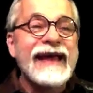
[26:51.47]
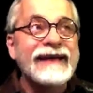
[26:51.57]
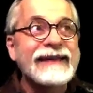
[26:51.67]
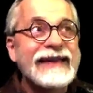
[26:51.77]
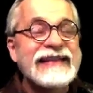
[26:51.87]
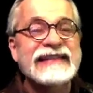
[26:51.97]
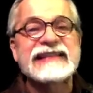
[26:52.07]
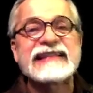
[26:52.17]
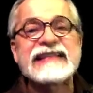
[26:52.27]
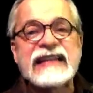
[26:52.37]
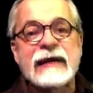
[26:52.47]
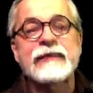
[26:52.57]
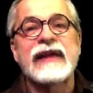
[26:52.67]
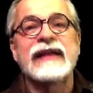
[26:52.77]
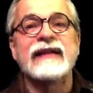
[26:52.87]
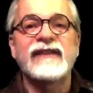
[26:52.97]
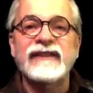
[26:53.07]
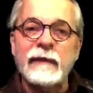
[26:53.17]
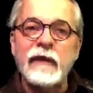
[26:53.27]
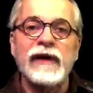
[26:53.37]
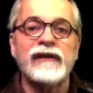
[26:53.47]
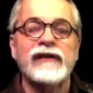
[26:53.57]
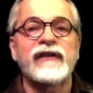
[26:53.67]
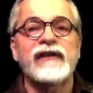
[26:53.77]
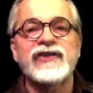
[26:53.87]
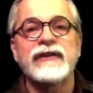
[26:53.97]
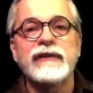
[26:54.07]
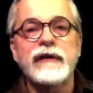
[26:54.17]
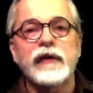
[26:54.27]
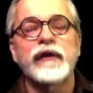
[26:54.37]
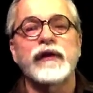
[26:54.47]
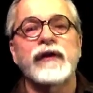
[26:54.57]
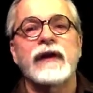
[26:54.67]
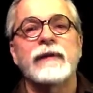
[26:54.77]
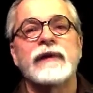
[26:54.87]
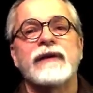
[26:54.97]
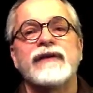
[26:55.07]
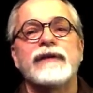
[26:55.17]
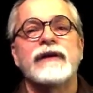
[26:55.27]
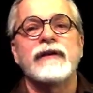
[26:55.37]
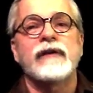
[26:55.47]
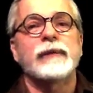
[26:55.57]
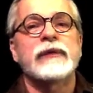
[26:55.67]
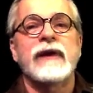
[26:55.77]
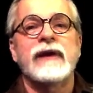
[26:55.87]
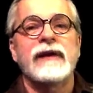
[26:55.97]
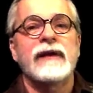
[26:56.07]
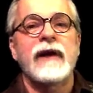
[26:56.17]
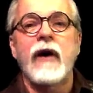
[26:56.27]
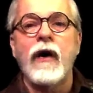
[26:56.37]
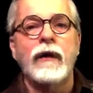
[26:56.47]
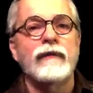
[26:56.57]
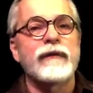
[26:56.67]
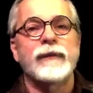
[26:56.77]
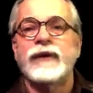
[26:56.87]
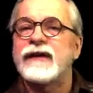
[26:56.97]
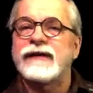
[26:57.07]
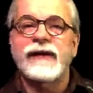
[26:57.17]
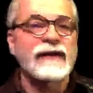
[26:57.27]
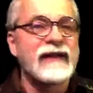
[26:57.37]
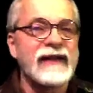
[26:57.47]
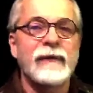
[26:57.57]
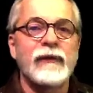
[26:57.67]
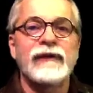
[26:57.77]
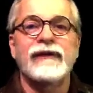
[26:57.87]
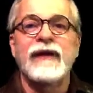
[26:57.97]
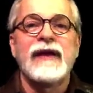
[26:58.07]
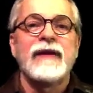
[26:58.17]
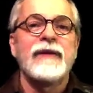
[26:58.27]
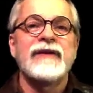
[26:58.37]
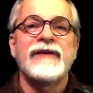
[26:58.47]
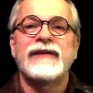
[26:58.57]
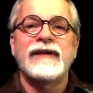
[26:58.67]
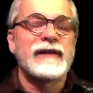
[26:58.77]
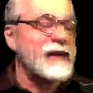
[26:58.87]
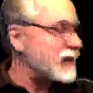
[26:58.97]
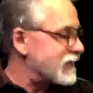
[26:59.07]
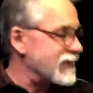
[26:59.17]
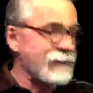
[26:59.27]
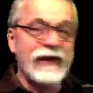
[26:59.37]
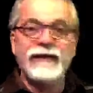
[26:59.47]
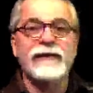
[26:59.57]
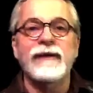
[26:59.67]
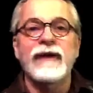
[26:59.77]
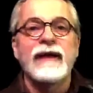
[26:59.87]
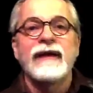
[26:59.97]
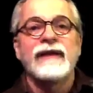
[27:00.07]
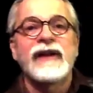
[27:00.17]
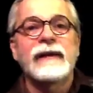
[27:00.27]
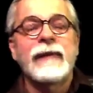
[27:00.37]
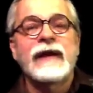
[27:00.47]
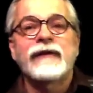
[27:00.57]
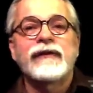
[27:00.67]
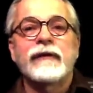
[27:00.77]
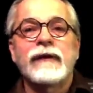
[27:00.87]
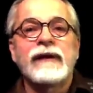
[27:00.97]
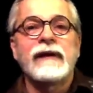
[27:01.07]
gets skipped, and in some ways it's such a useful scale because you can just plug it in all over the place, like the hymn we just did, that C major Sentimental Journey,